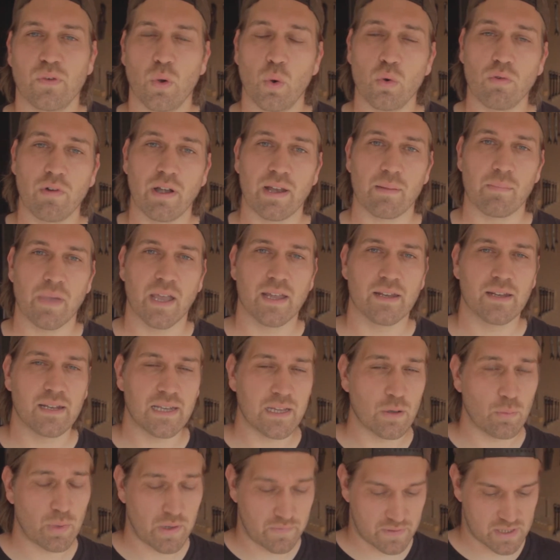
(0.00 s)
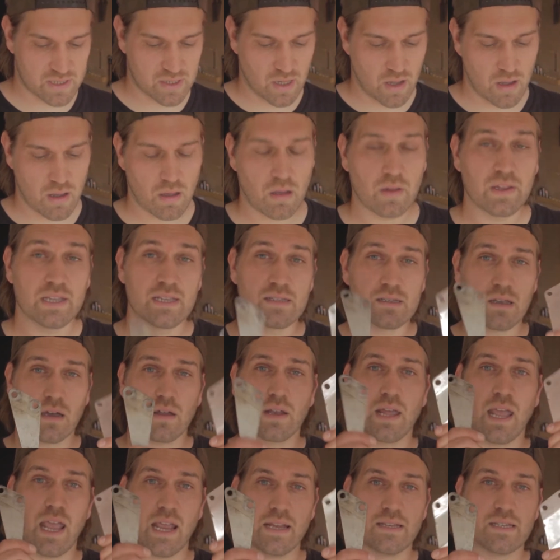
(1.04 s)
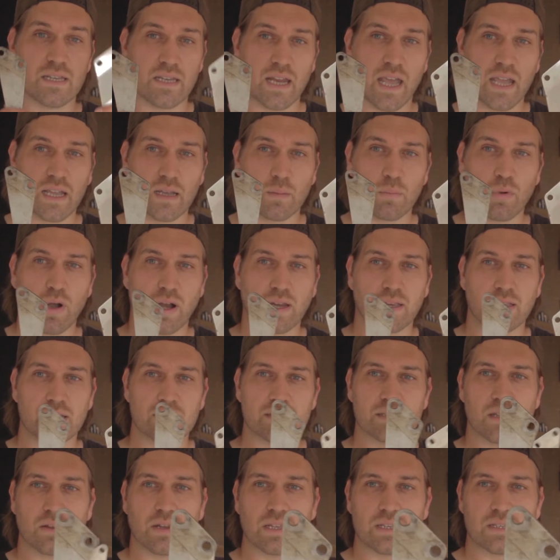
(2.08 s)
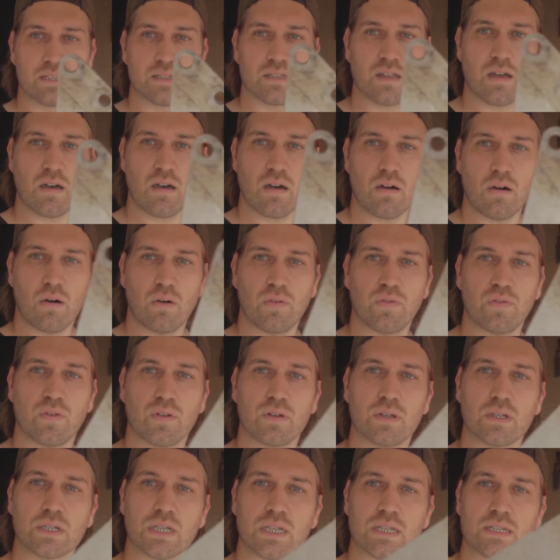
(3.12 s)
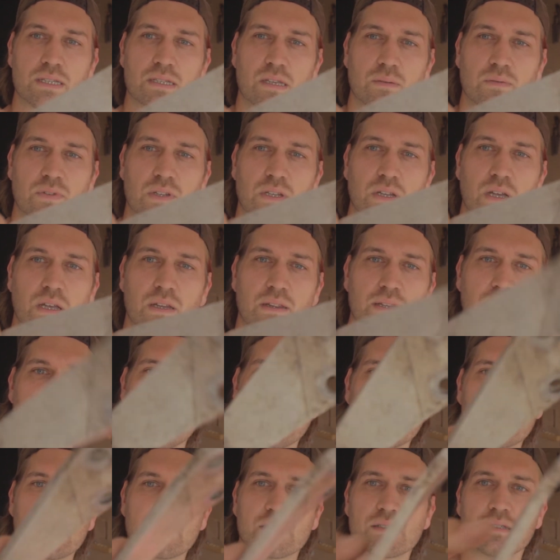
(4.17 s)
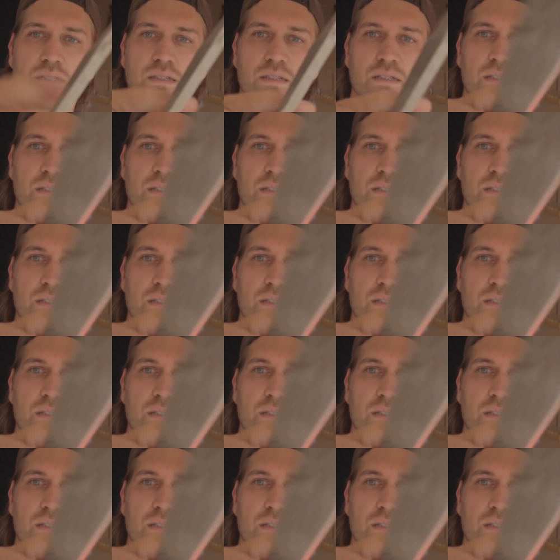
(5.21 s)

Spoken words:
already made a little bit of a start. These are the engine hanger brackets. So they start off looking something like this.